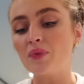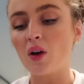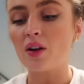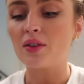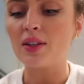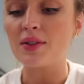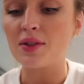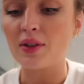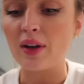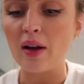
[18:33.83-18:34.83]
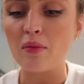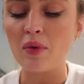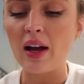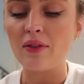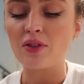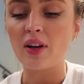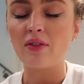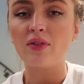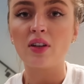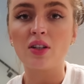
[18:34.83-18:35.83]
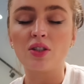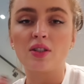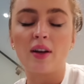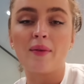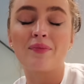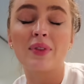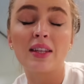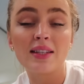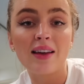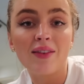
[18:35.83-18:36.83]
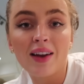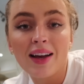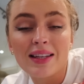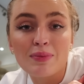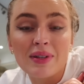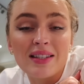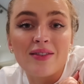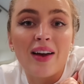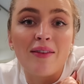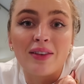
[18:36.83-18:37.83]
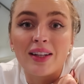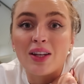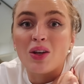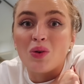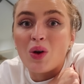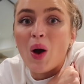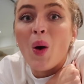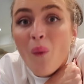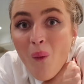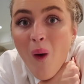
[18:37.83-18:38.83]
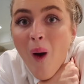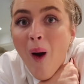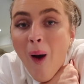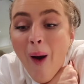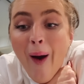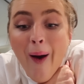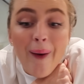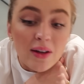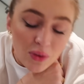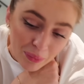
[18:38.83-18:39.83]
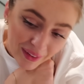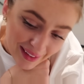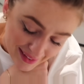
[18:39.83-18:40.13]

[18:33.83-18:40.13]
on Instagram after I finished The Seven Husbands of Evelyn Hugo. So I'm really